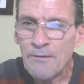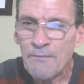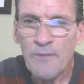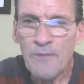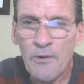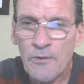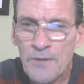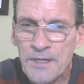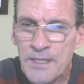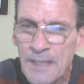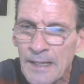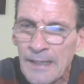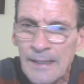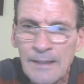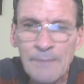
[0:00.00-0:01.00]
Folks,
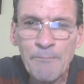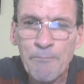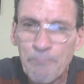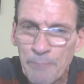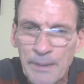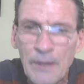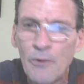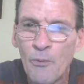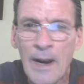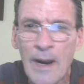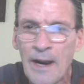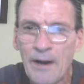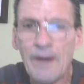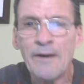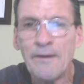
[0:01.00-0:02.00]

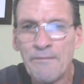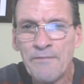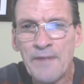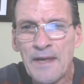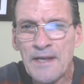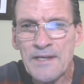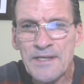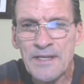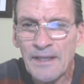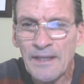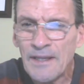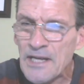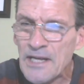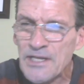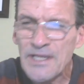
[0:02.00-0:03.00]
beware of this.
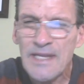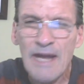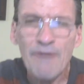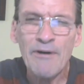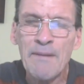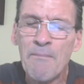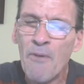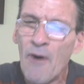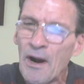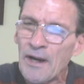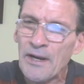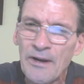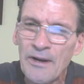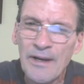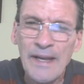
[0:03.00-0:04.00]
Legendary
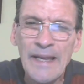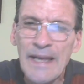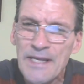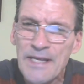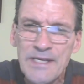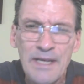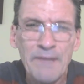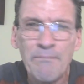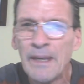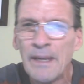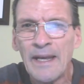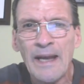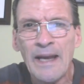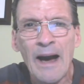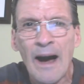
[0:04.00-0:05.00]
Marketer isn't
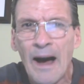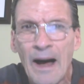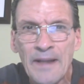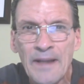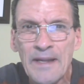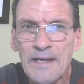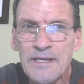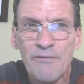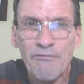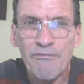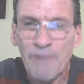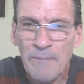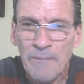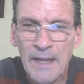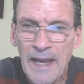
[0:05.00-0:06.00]
being honest
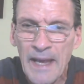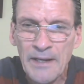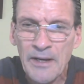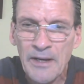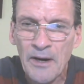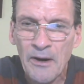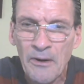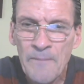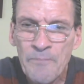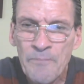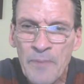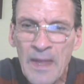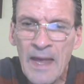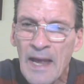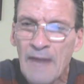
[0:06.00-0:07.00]
from the get go.
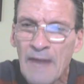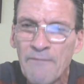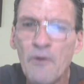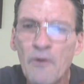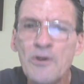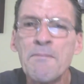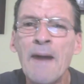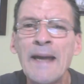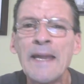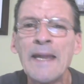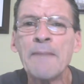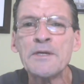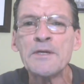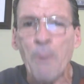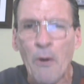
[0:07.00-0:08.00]
And folks, my
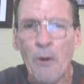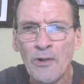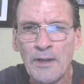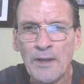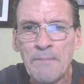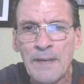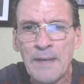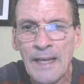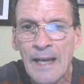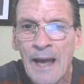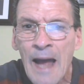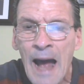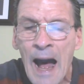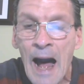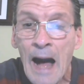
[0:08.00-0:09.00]
name is Paulie B.
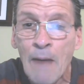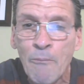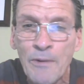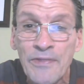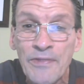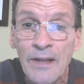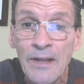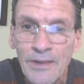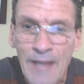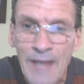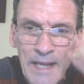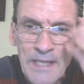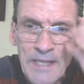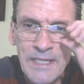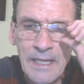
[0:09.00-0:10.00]
I'm with the
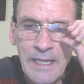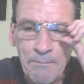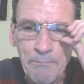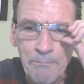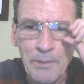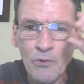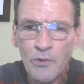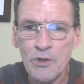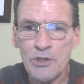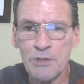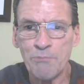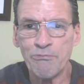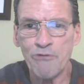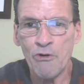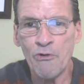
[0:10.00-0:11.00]
Legacy
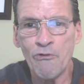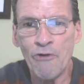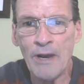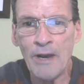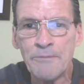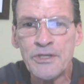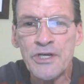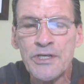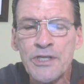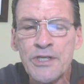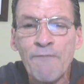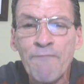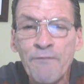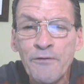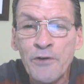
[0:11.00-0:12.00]
Builders Program just
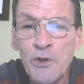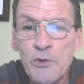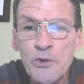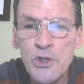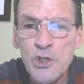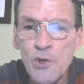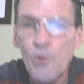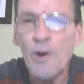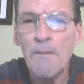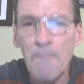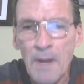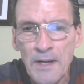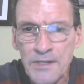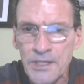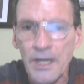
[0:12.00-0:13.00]
a few short
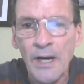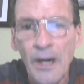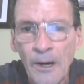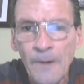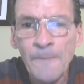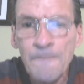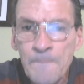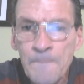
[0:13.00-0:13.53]
months ago.